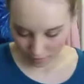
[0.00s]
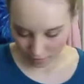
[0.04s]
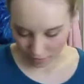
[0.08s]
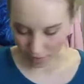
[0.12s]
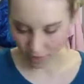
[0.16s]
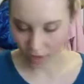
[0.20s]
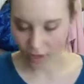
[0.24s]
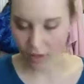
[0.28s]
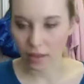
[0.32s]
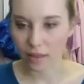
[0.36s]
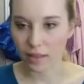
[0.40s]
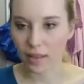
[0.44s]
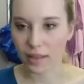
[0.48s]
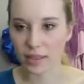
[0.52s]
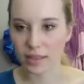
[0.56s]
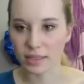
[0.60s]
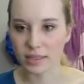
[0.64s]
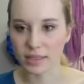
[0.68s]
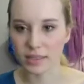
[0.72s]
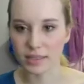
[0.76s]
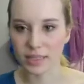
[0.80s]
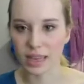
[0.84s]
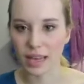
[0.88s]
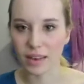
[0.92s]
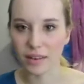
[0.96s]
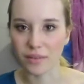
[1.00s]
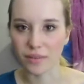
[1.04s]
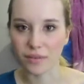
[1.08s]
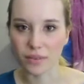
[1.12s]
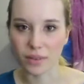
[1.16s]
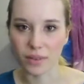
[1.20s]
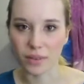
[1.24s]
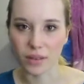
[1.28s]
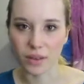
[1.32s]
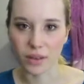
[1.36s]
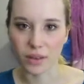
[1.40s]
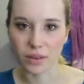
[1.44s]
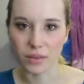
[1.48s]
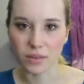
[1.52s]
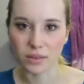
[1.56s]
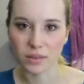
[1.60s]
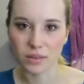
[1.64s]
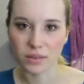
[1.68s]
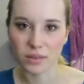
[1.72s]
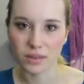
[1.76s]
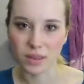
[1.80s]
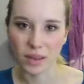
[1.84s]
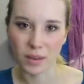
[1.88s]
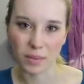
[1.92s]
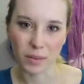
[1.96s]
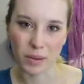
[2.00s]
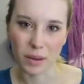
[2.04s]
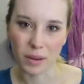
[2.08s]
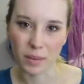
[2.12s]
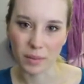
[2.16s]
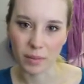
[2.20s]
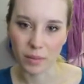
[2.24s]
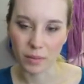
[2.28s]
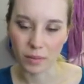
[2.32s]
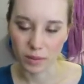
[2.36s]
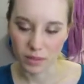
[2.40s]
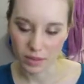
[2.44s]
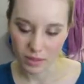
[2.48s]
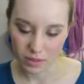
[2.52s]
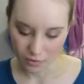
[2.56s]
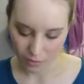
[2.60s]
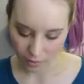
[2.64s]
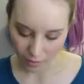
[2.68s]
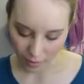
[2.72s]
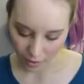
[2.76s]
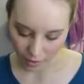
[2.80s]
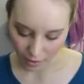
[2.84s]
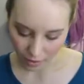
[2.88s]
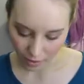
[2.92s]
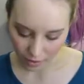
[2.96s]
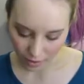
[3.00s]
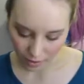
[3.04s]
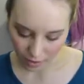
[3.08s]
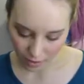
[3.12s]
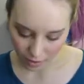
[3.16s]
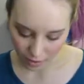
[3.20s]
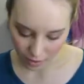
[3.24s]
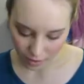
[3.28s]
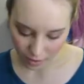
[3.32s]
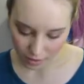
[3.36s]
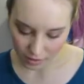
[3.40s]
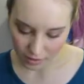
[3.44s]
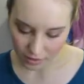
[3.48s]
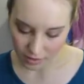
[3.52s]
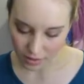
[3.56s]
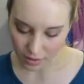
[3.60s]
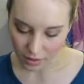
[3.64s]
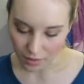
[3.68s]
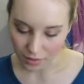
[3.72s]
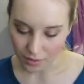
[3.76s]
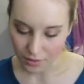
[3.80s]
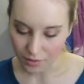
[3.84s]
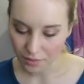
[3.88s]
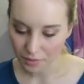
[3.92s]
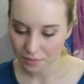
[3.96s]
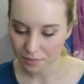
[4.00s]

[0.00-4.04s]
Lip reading: I got like a set for those. I probably wouldn't have bought that on its own.